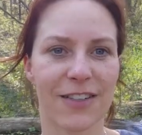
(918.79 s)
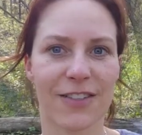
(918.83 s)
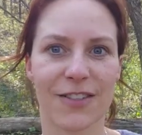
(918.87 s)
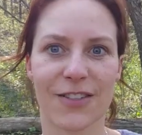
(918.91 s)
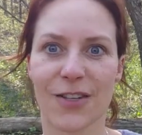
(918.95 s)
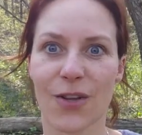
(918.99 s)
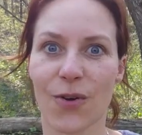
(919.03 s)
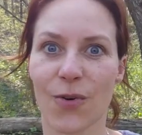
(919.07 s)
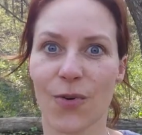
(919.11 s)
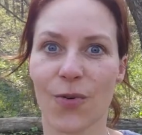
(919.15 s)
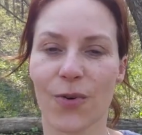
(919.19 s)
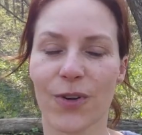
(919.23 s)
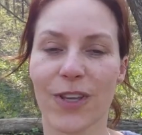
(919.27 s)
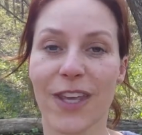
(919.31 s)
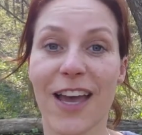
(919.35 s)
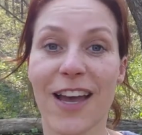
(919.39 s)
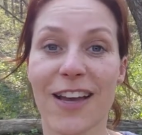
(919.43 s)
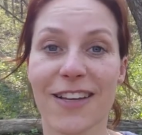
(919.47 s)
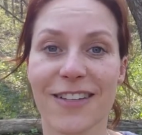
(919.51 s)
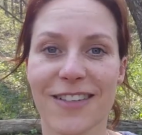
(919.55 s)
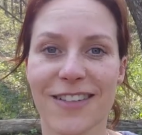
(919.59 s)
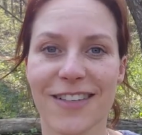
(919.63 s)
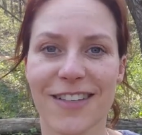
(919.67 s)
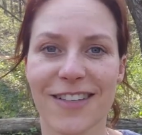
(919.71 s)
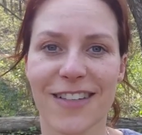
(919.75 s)
So
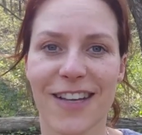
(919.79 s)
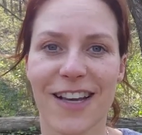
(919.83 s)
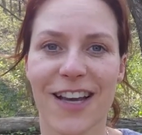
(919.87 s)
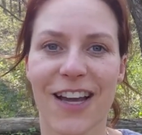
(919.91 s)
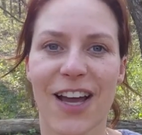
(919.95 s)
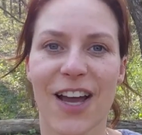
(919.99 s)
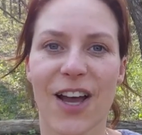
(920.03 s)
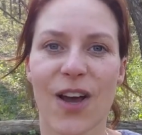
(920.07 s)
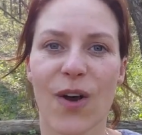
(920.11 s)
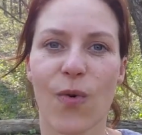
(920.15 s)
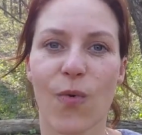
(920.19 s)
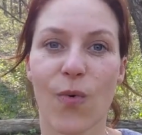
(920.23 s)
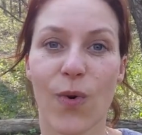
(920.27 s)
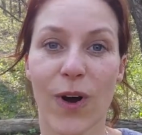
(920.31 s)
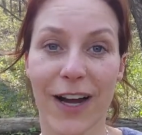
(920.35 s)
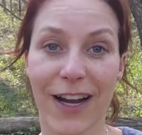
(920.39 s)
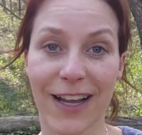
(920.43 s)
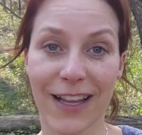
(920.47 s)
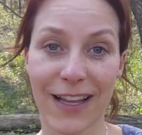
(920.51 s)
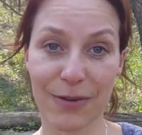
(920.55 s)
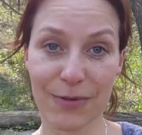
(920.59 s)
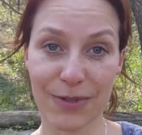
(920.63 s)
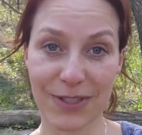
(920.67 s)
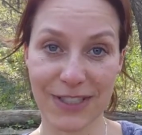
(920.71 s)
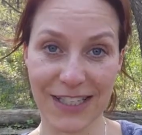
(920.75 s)
yes,
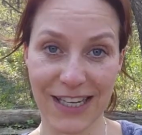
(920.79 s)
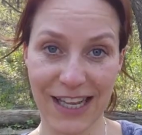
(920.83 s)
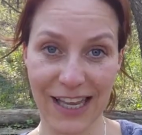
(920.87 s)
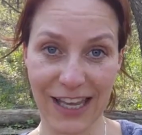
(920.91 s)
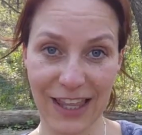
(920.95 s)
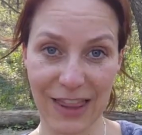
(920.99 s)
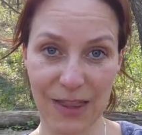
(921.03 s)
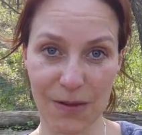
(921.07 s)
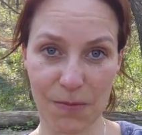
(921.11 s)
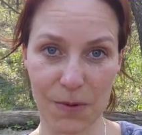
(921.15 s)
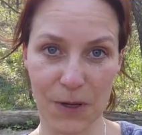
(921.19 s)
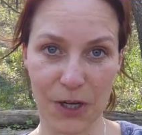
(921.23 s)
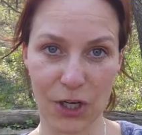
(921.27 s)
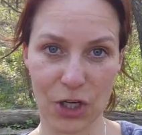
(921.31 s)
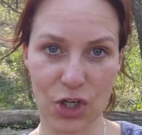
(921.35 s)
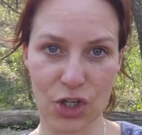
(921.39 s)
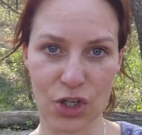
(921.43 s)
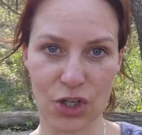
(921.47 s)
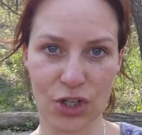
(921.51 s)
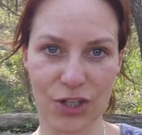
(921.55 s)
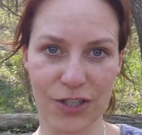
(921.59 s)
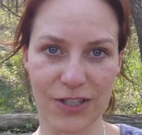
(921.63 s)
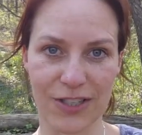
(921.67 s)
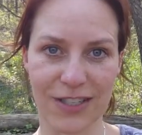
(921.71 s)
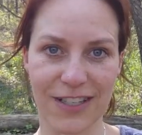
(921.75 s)
while I was taking the
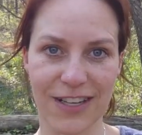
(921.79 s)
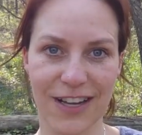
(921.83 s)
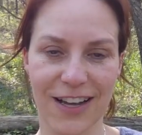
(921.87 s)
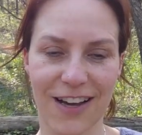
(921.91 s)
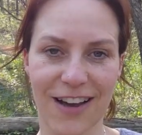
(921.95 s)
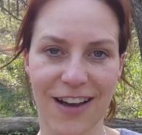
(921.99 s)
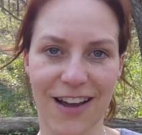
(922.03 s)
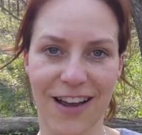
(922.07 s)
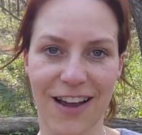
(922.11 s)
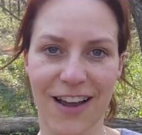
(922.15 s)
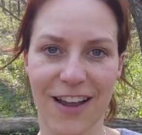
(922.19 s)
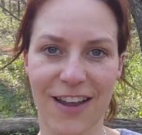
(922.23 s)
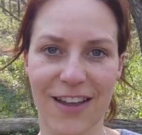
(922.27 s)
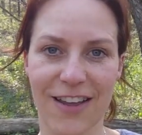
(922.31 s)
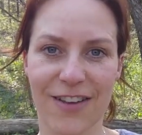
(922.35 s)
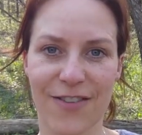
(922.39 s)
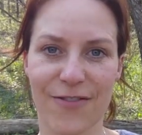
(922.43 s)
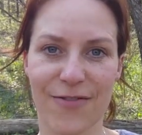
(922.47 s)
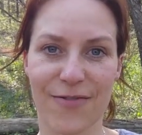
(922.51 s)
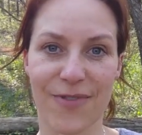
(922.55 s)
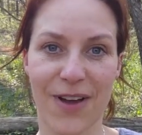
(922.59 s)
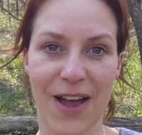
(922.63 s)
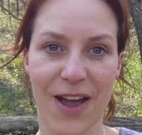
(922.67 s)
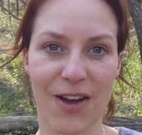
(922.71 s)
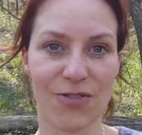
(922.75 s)
pictures,
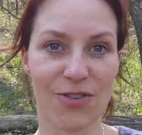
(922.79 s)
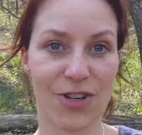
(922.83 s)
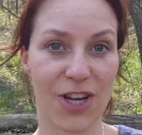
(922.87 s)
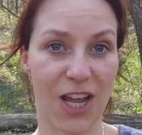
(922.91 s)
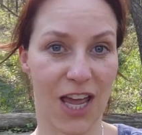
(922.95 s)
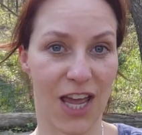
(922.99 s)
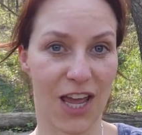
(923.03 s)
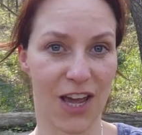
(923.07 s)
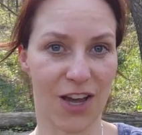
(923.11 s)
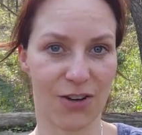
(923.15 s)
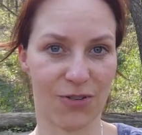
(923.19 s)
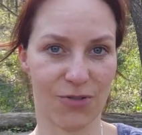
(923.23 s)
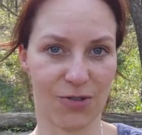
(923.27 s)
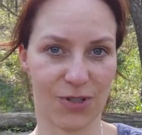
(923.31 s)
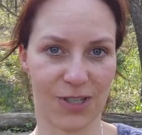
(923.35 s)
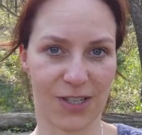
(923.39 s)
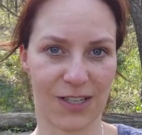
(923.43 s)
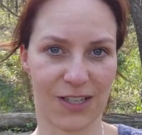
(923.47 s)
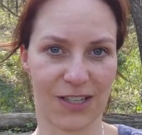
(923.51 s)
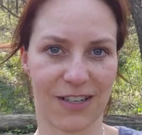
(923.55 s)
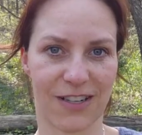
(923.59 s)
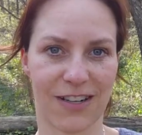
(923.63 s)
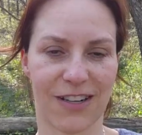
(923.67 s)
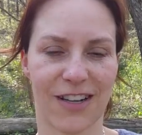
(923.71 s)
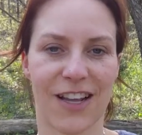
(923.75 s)
I found
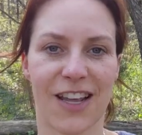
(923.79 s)
out